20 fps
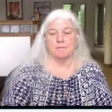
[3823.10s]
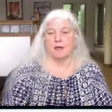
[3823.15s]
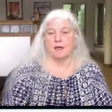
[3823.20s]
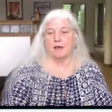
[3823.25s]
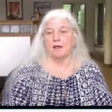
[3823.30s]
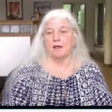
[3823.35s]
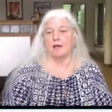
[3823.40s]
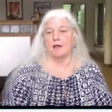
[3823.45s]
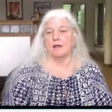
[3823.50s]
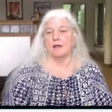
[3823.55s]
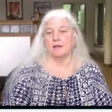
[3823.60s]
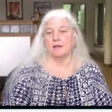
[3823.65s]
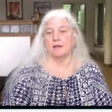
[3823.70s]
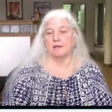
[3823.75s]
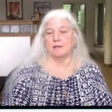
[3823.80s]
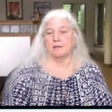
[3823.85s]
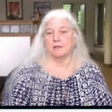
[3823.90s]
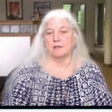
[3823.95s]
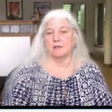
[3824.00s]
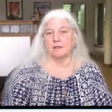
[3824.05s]

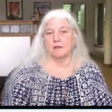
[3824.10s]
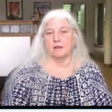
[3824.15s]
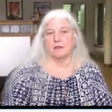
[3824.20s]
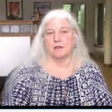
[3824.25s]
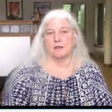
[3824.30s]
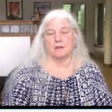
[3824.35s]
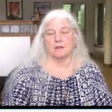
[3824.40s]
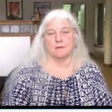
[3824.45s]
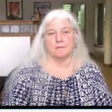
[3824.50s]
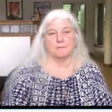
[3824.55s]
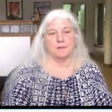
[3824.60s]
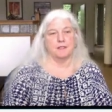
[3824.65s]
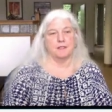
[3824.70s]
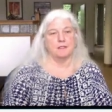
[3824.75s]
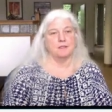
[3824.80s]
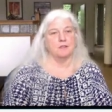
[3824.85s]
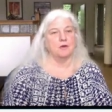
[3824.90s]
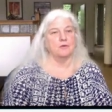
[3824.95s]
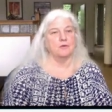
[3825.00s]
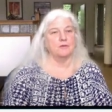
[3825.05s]
Uh, um,
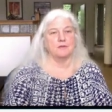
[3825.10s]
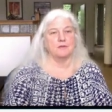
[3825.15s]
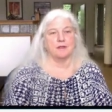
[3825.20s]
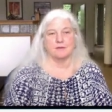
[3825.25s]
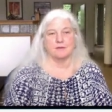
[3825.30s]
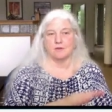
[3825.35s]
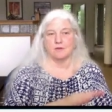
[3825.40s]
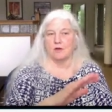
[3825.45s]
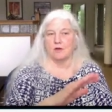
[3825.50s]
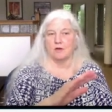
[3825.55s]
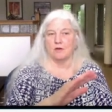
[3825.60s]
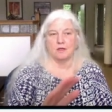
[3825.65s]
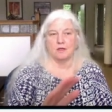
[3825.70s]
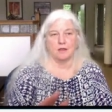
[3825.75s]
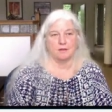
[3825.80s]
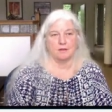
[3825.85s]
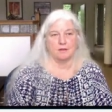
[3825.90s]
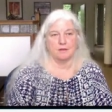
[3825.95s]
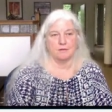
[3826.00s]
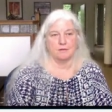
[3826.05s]
eLotus has all
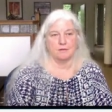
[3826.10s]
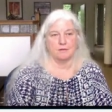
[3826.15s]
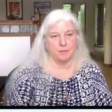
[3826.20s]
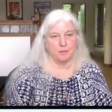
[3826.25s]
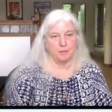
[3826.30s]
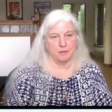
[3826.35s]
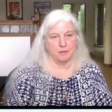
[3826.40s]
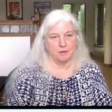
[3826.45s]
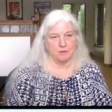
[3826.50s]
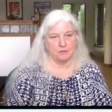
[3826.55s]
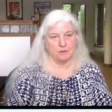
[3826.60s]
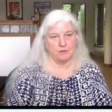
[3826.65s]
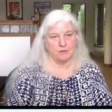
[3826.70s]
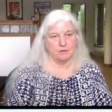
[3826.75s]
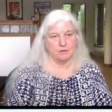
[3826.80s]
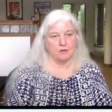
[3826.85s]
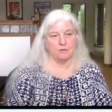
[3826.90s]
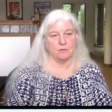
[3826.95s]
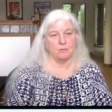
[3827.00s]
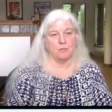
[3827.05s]
kinds of webinars on
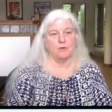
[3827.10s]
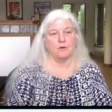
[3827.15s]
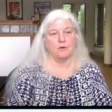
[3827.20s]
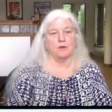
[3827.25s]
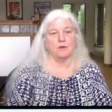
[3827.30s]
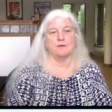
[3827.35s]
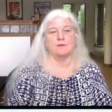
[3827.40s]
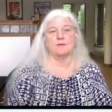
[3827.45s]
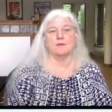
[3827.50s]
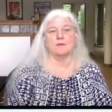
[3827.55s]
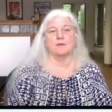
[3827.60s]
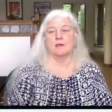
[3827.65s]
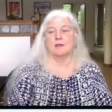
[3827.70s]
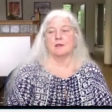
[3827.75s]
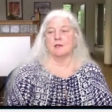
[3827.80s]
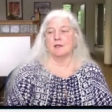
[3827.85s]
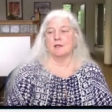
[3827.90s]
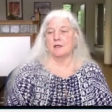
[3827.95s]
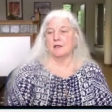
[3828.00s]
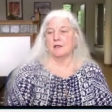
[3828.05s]
Dong's points.
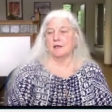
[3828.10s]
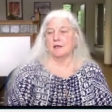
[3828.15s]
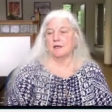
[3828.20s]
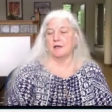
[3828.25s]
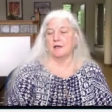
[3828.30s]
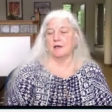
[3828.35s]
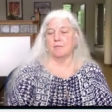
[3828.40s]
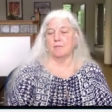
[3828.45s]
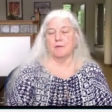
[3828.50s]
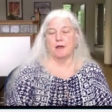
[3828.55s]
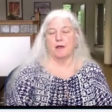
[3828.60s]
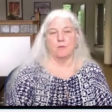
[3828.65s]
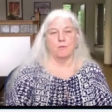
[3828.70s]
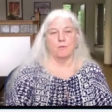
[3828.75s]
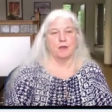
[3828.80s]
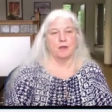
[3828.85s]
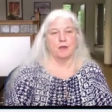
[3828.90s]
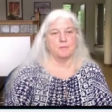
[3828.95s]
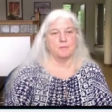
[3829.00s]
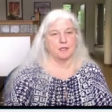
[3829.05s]
Uh, on my
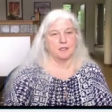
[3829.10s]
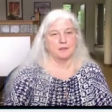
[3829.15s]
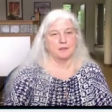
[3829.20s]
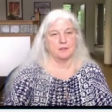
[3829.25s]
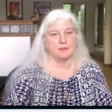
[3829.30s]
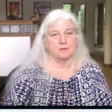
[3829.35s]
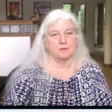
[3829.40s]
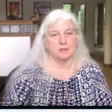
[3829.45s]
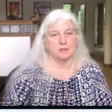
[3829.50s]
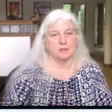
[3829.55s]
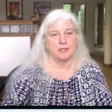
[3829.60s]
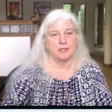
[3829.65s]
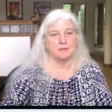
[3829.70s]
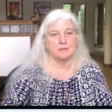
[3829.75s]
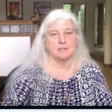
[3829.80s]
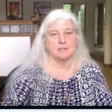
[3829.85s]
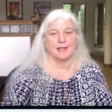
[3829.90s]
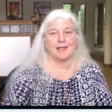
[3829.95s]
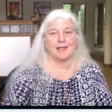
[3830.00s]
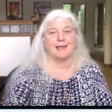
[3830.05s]
website, there's
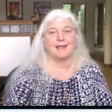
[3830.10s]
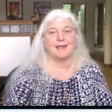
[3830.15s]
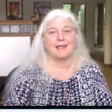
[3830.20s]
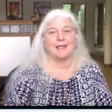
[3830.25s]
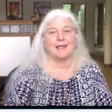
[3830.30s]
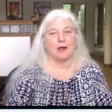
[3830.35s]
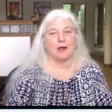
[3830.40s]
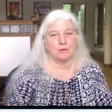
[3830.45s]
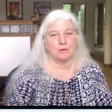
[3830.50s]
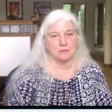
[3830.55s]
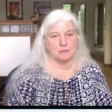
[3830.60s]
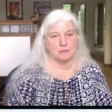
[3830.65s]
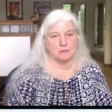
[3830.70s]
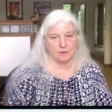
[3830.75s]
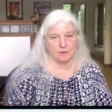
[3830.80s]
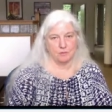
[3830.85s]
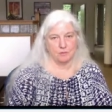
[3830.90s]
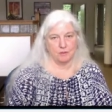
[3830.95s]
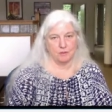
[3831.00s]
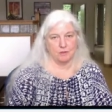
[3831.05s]
links to 80 hours of
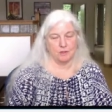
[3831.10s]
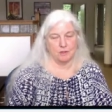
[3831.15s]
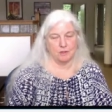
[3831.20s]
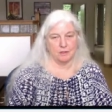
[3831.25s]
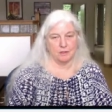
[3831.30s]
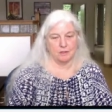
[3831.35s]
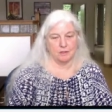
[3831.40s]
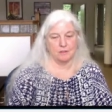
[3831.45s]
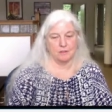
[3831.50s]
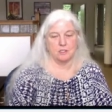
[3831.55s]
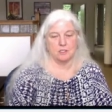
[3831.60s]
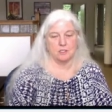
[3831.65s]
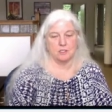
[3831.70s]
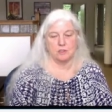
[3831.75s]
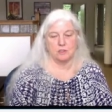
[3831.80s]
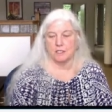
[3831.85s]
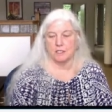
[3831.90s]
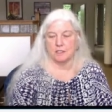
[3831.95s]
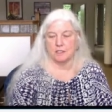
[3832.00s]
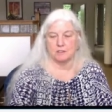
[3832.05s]
uh,
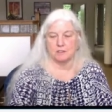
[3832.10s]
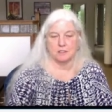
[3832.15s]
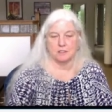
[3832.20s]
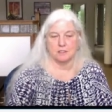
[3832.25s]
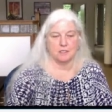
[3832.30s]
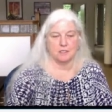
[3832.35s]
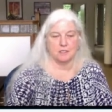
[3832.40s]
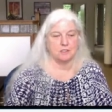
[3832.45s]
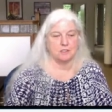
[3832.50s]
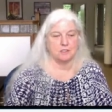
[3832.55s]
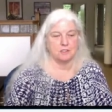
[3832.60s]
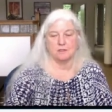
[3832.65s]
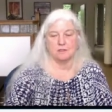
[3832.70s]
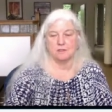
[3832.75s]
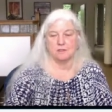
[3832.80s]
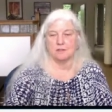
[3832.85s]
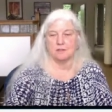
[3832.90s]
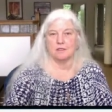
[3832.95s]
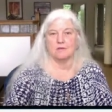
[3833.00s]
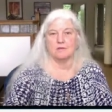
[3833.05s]
continuing
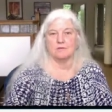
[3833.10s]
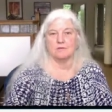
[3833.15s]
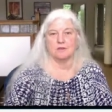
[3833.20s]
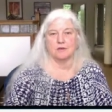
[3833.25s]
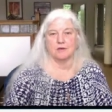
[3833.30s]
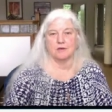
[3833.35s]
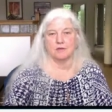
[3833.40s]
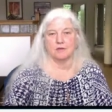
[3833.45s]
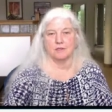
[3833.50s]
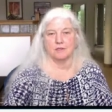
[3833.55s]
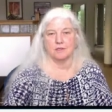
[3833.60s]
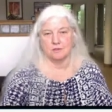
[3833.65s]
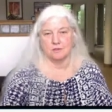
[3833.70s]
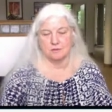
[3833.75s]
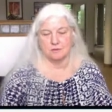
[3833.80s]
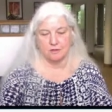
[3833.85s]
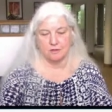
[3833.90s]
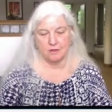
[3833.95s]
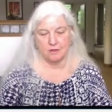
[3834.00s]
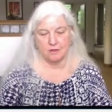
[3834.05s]
education. Oh, darn, I just
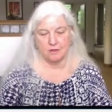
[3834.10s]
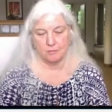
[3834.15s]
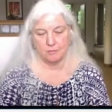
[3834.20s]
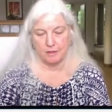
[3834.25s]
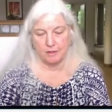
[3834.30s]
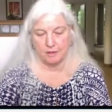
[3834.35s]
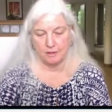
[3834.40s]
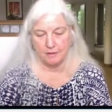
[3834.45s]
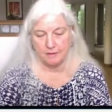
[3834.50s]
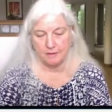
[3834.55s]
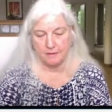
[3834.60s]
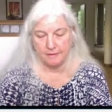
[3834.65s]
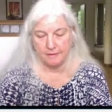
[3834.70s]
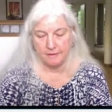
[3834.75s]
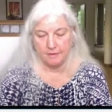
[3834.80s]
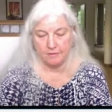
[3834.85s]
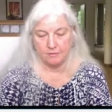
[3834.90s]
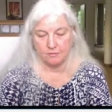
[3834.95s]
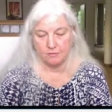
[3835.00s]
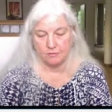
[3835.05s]
lost my
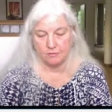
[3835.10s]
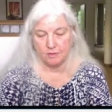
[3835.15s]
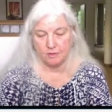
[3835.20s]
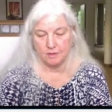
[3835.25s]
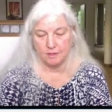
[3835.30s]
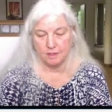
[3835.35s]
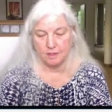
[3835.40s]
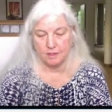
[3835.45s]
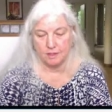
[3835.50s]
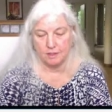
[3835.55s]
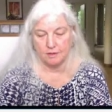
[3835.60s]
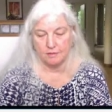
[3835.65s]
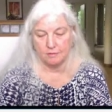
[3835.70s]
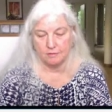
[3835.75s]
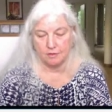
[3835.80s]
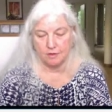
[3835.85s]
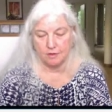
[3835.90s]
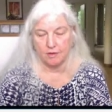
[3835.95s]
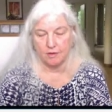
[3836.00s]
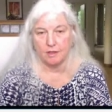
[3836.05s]
screen again.
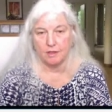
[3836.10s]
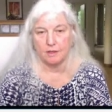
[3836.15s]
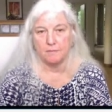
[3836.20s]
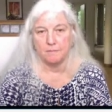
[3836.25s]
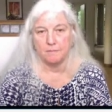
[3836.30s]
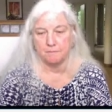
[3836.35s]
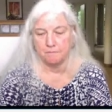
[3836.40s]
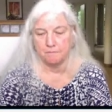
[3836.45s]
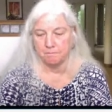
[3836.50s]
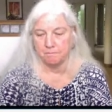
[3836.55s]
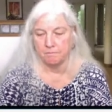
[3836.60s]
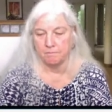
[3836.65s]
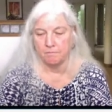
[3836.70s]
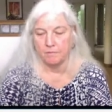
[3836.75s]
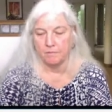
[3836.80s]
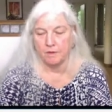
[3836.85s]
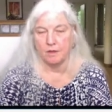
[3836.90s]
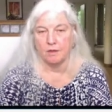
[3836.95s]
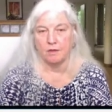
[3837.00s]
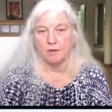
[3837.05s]
Sorry.
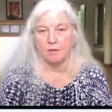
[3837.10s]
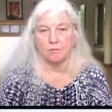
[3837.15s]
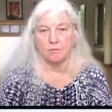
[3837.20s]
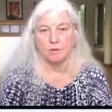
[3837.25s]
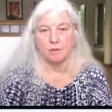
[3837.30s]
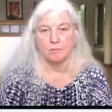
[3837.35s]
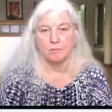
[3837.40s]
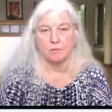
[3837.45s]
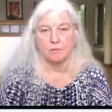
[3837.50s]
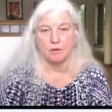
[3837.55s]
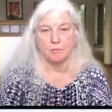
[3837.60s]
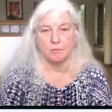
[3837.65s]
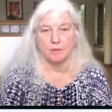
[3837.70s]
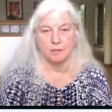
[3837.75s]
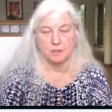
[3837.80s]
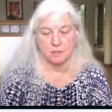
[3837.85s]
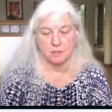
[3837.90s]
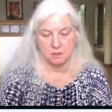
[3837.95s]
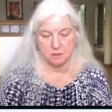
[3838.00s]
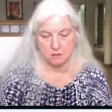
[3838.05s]
One
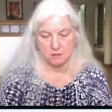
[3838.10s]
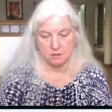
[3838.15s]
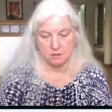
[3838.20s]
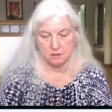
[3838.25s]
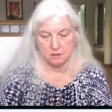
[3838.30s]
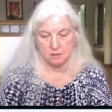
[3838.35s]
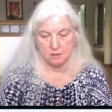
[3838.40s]
moment.